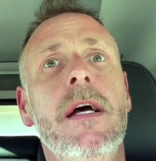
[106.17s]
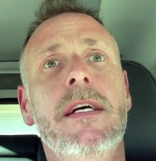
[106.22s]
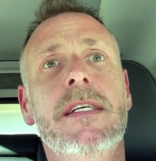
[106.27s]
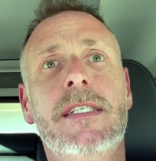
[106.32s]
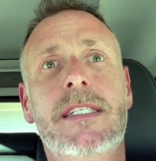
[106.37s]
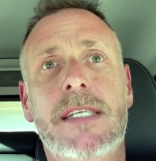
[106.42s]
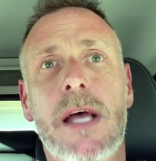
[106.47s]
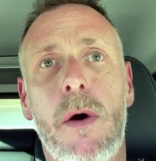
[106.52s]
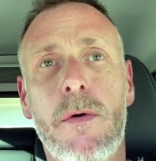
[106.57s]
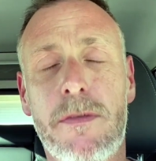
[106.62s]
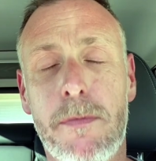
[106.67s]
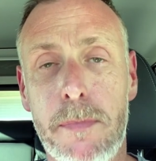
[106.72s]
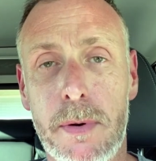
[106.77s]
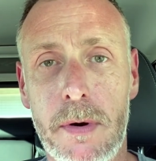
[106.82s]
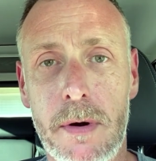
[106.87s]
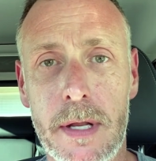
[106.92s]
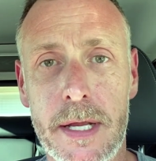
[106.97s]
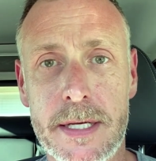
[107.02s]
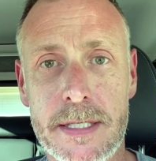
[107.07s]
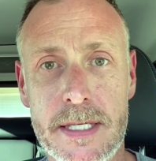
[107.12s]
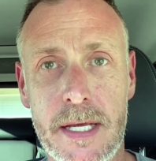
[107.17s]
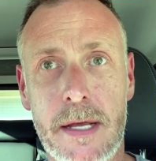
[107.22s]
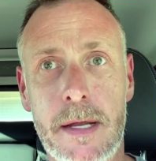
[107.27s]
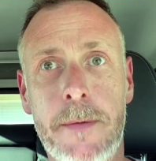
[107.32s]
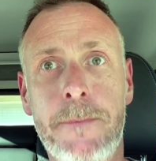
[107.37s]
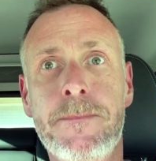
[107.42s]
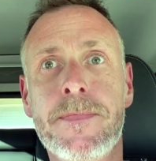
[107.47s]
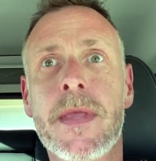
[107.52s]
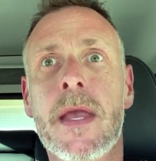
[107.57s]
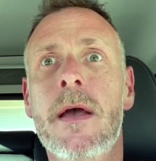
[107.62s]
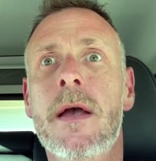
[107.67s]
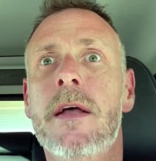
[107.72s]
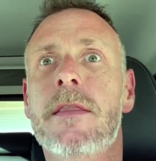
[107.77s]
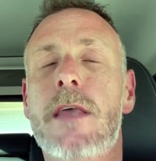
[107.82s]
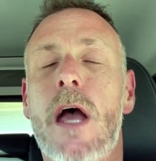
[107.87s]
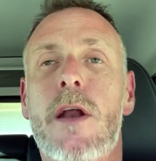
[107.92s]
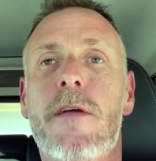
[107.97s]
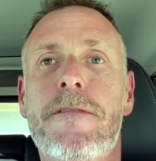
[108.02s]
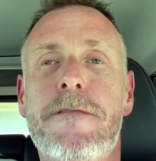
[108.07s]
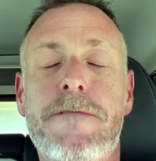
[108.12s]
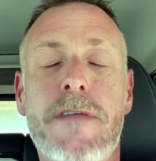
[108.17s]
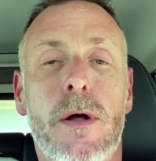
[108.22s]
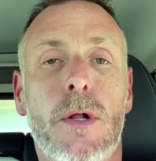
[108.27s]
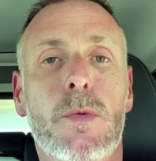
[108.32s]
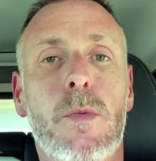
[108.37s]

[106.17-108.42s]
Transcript: South Burlington, that are filled